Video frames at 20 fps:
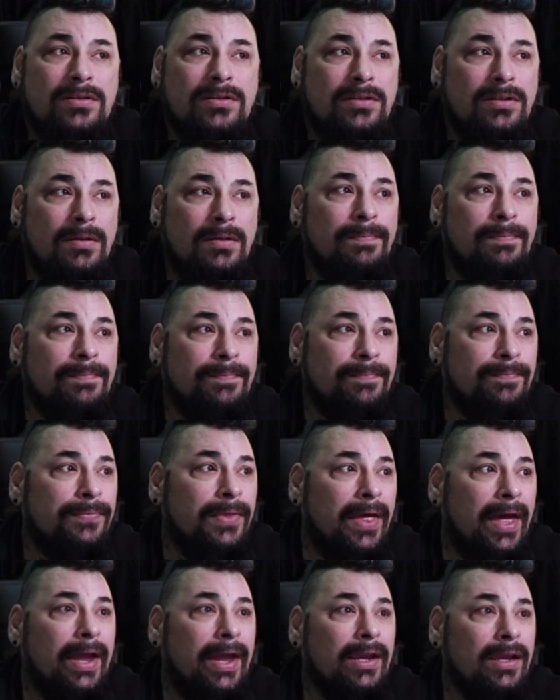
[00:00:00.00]
to
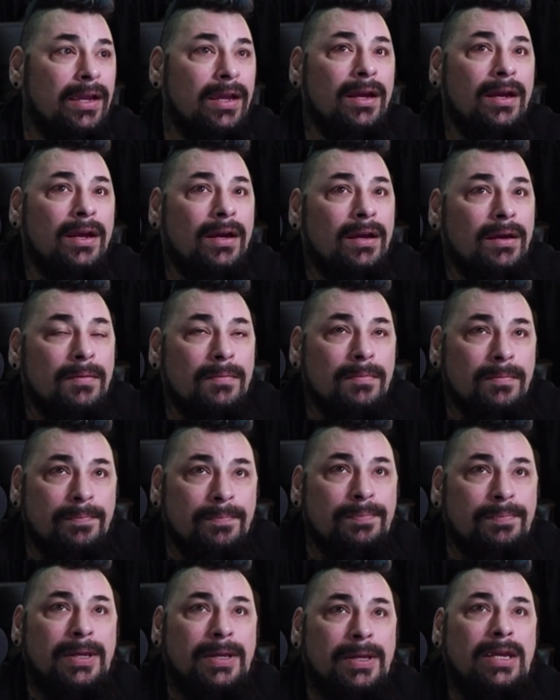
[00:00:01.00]
like
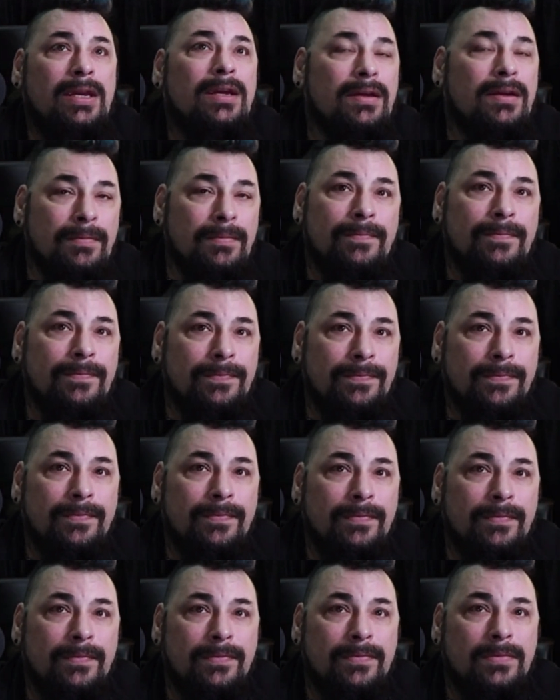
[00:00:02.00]
be
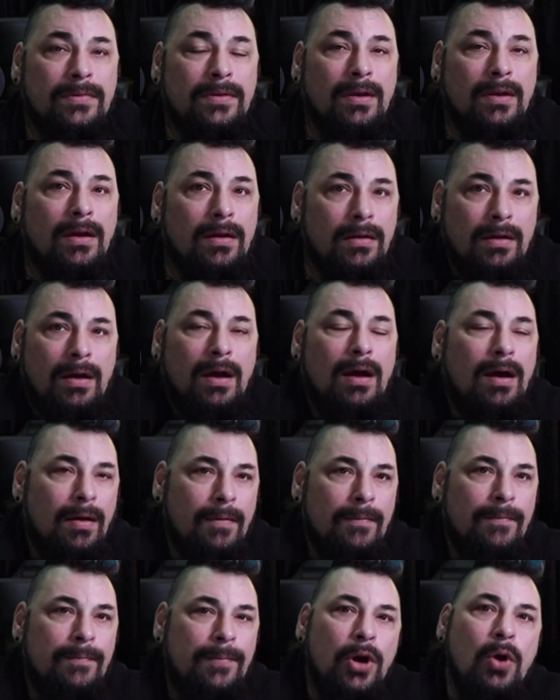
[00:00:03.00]
uh,
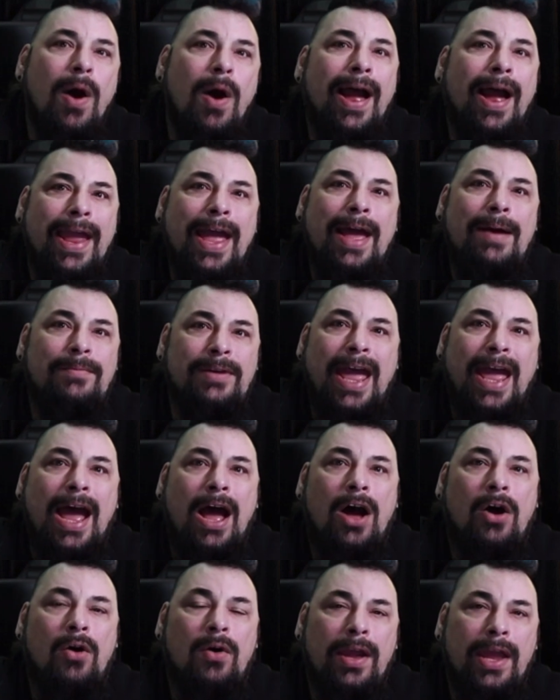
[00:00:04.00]
who I am
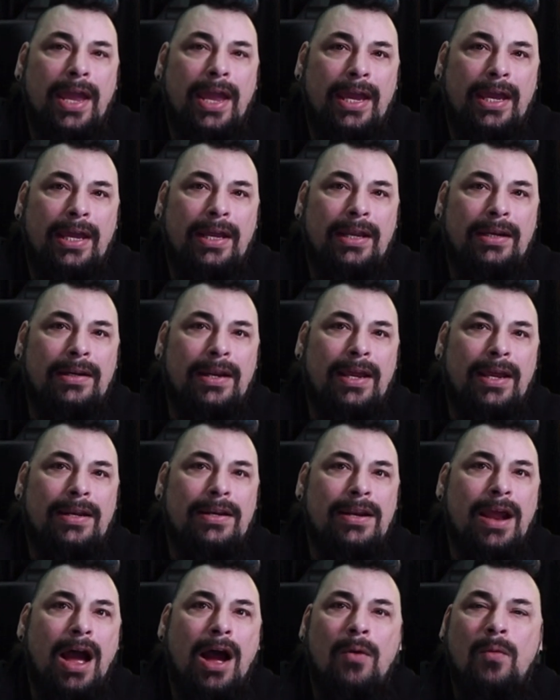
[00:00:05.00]
now, and
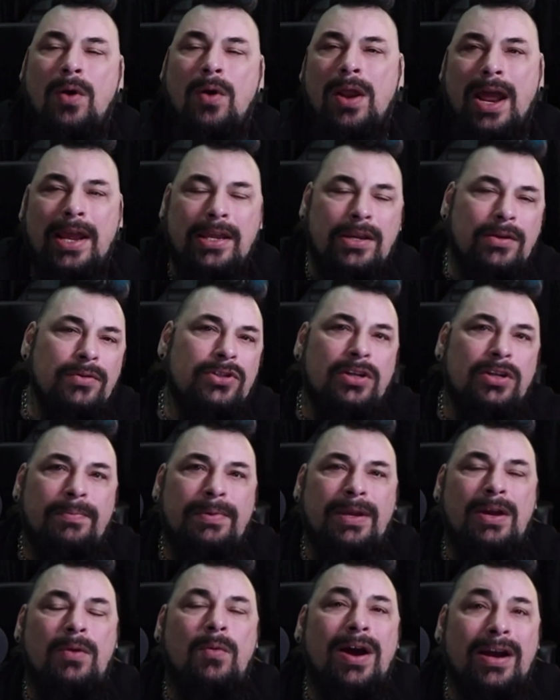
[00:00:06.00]
not what I used to
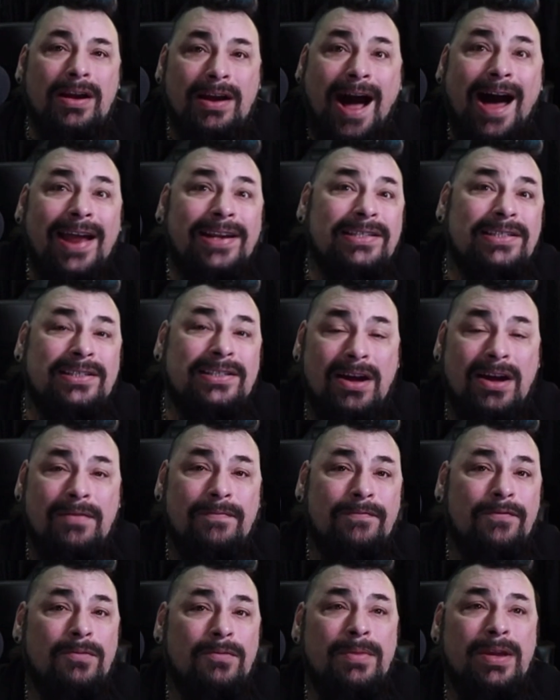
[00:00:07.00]
be, what God has
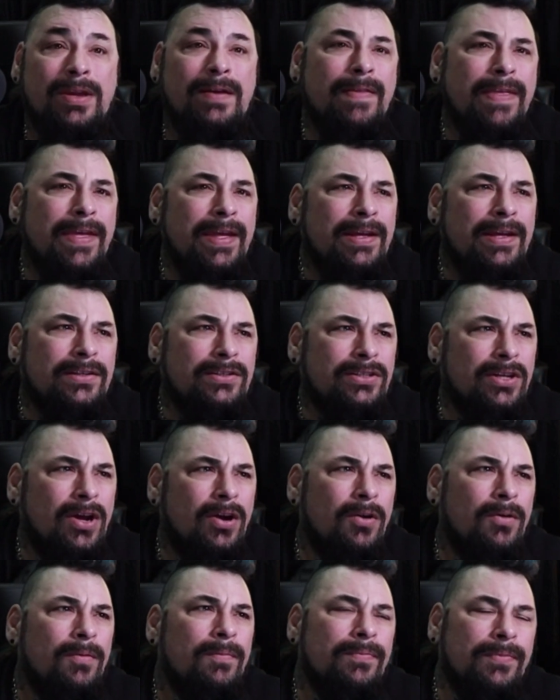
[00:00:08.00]
done for me.
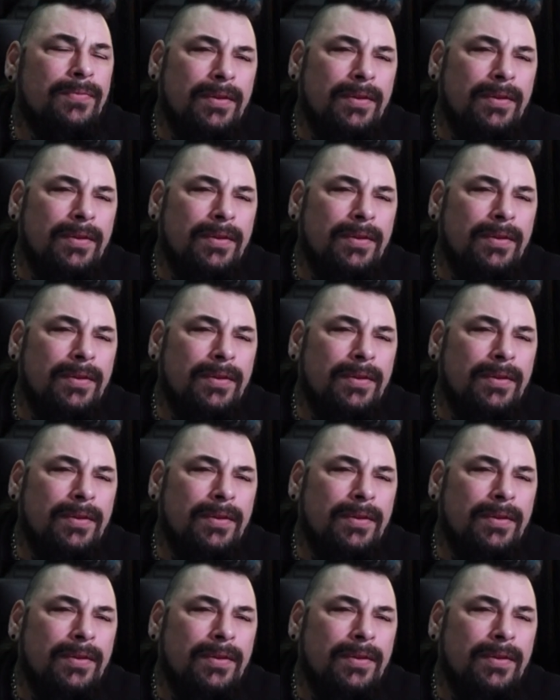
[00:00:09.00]
So